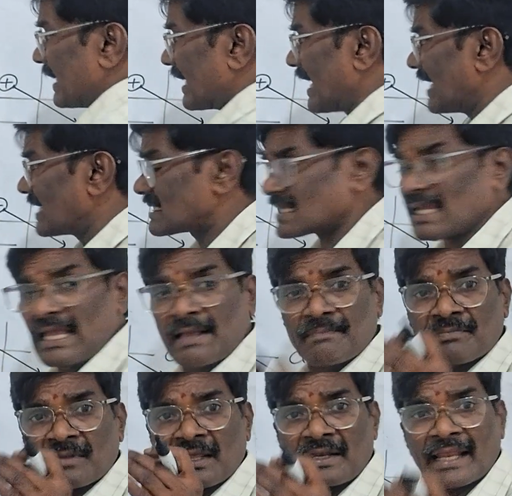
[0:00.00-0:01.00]
it gets
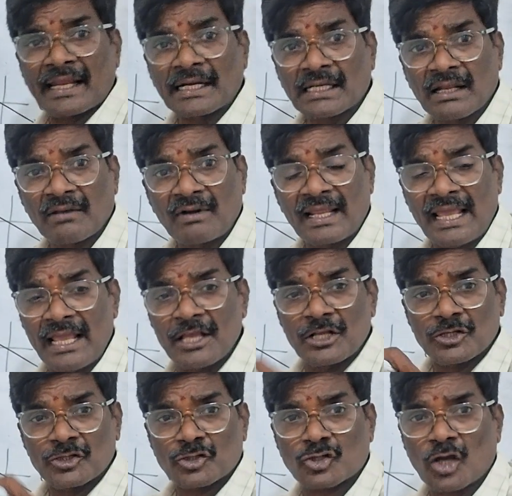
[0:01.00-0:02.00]
negatively
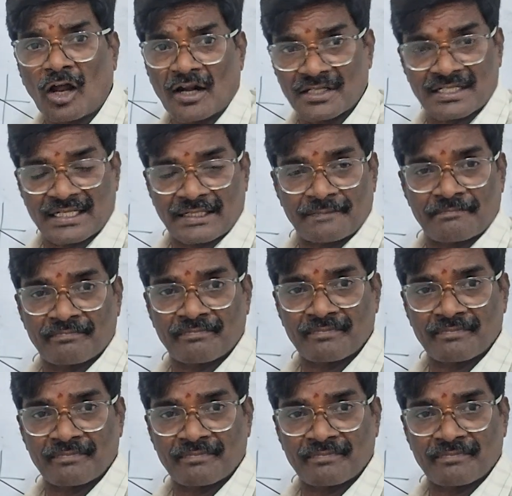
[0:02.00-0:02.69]
charged.